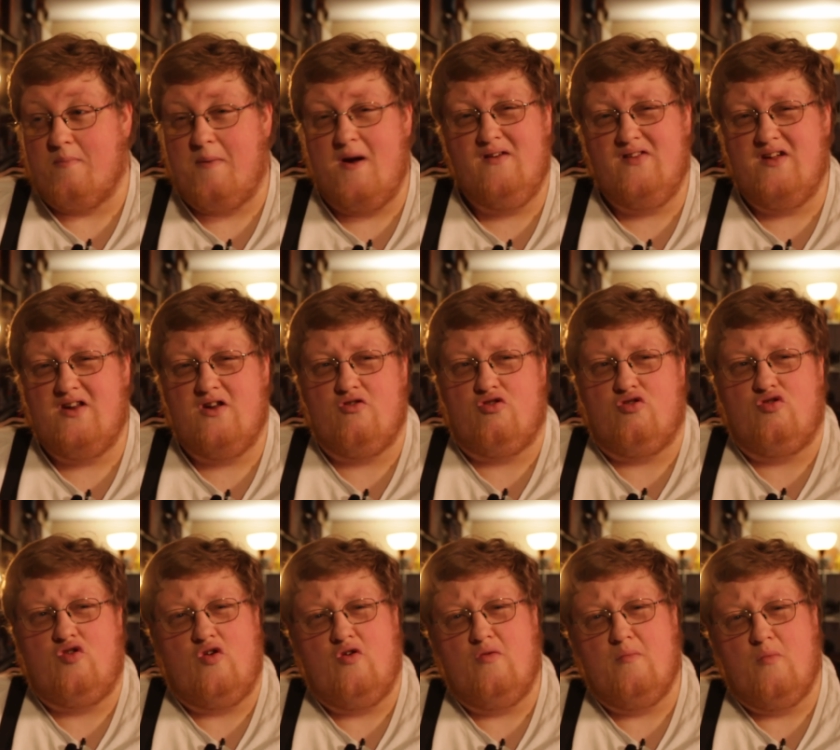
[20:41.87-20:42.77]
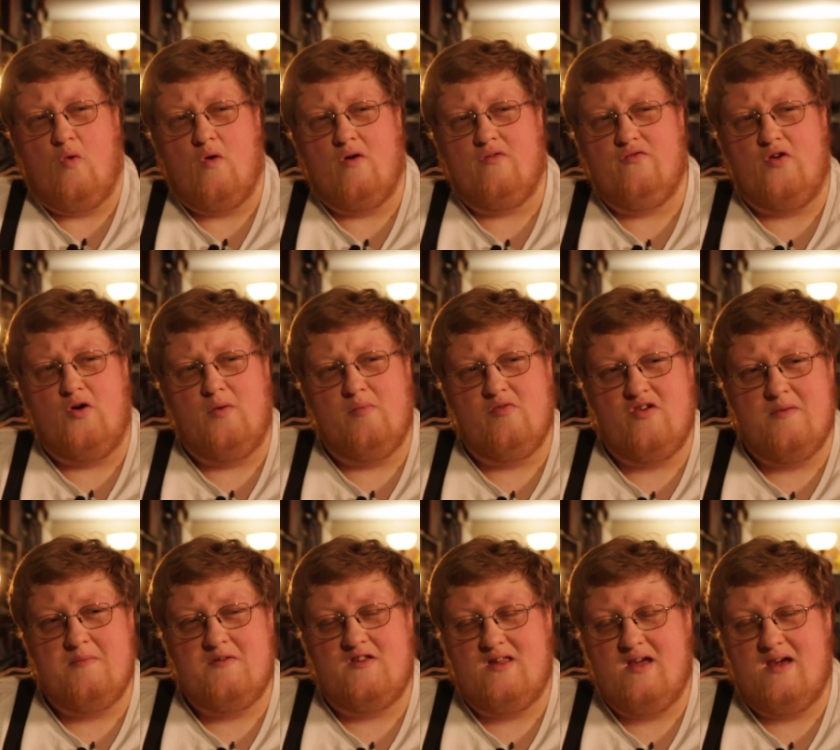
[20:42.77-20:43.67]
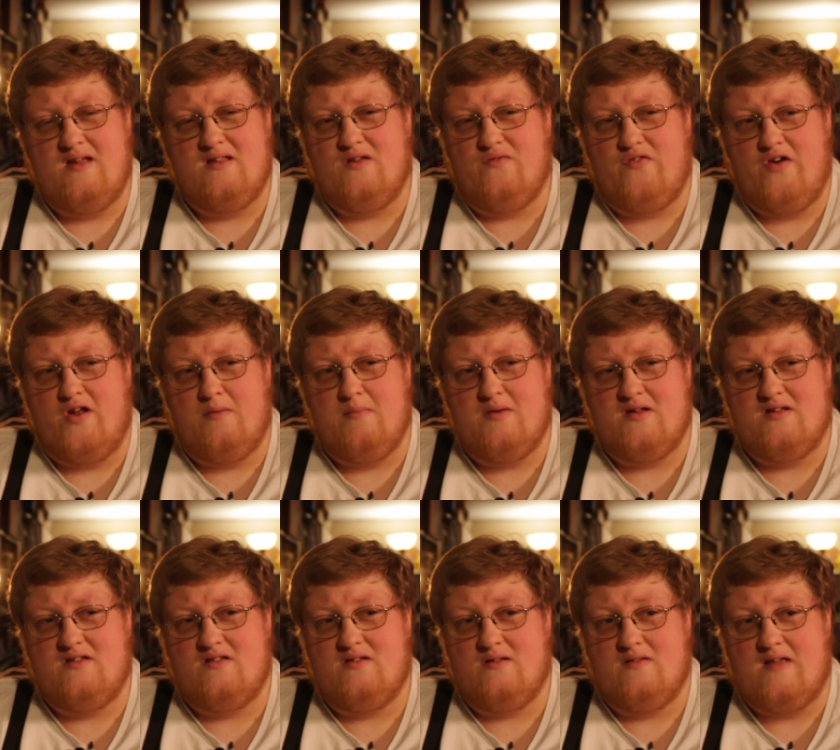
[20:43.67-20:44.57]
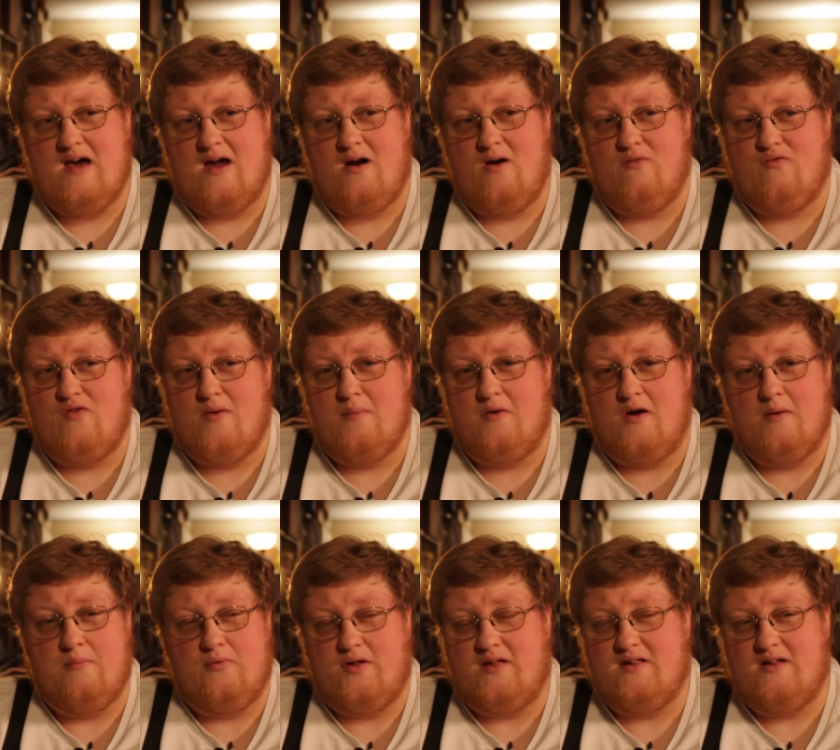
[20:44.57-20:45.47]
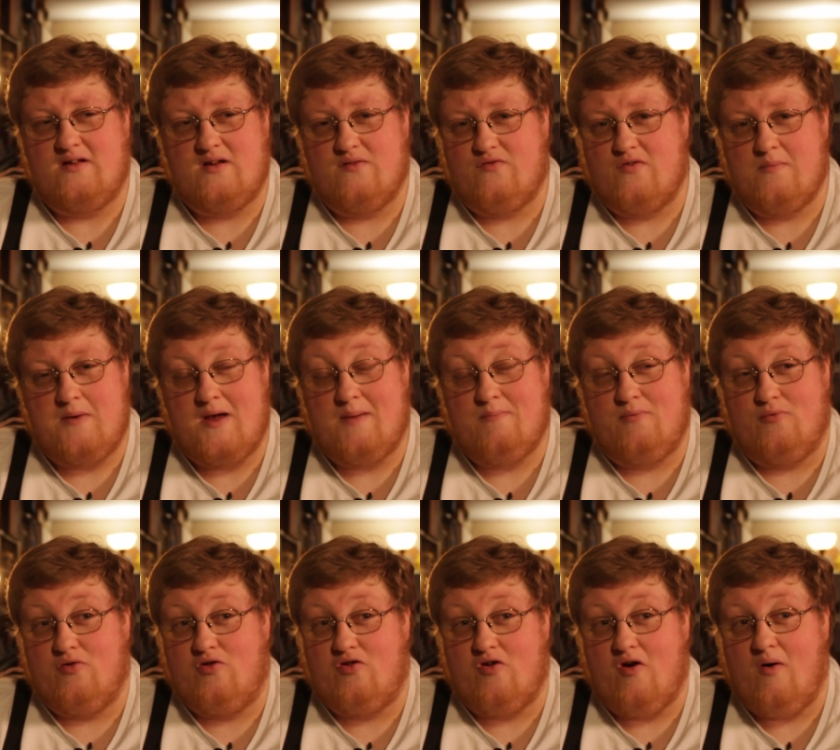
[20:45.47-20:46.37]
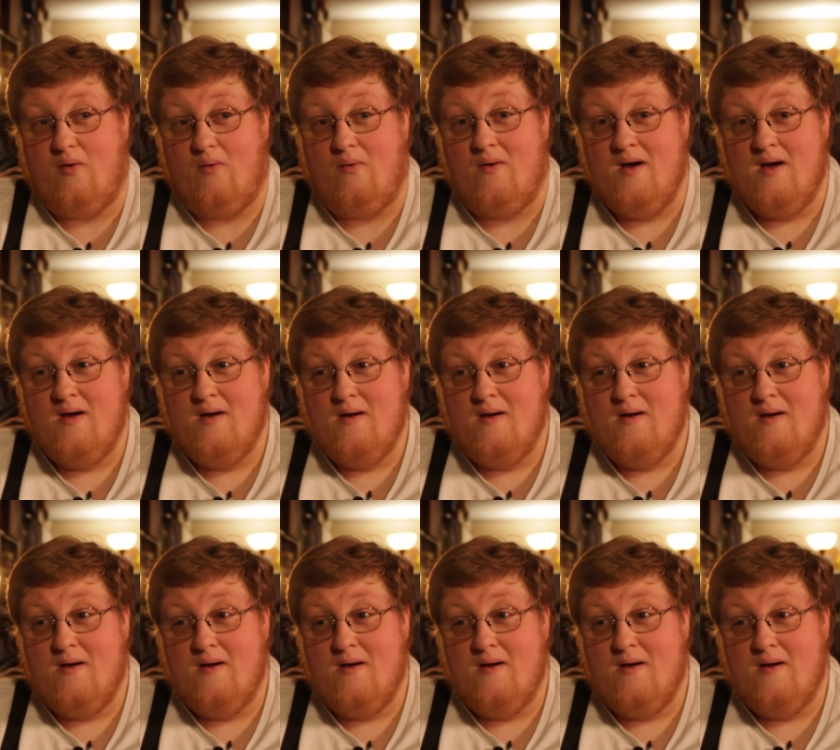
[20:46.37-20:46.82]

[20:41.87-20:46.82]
Apparently there's 2 more films in development that are from completely different people, so